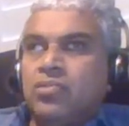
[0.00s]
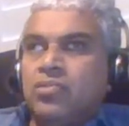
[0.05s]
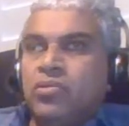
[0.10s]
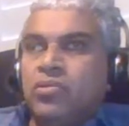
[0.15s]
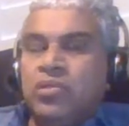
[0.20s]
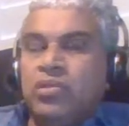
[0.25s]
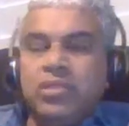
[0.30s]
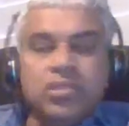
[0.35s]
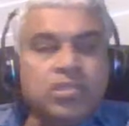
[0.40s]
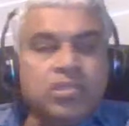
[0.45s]

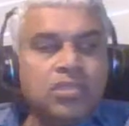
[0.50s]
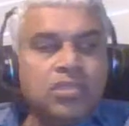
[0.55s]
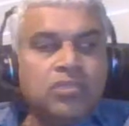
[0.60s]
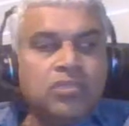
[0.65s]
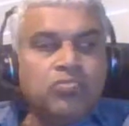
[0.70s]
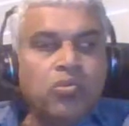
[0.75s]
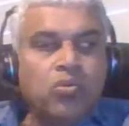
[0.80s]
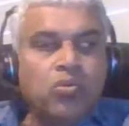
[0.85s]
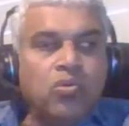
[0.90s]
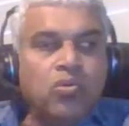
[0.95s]
will
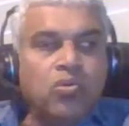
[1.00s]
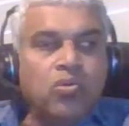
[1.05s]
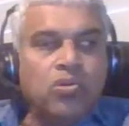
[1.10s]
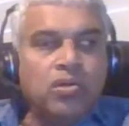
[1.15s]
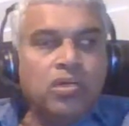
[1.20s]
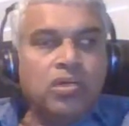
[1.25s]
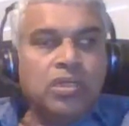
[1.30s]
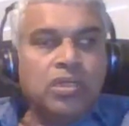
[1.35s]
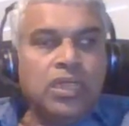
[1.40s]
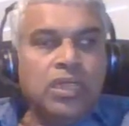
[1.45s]
discuss
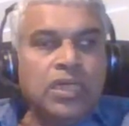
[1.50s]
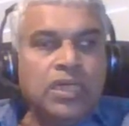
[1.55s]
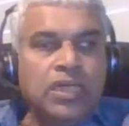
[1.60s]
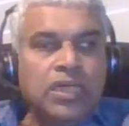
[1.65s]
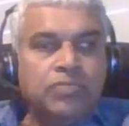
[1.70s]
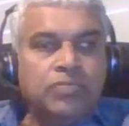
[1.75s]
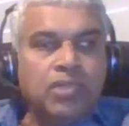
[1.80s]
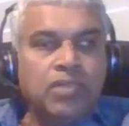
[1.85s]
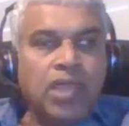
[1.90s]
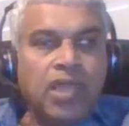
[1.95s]
more
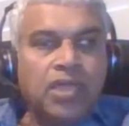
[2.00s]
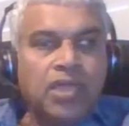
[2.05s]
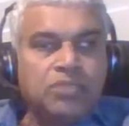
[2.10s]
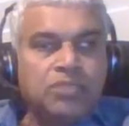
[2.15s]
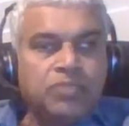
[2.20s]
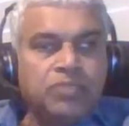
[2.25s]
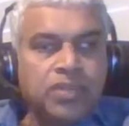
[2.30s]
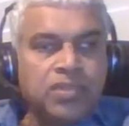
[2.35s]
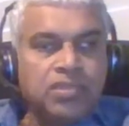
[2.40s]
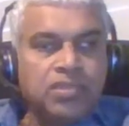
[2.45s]
in-depth
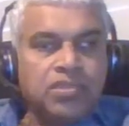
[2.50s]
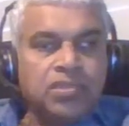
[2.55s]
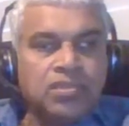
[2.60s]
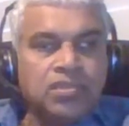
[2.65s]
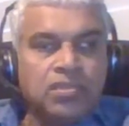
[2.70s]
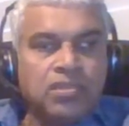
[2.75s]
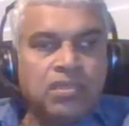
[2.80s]
aspects.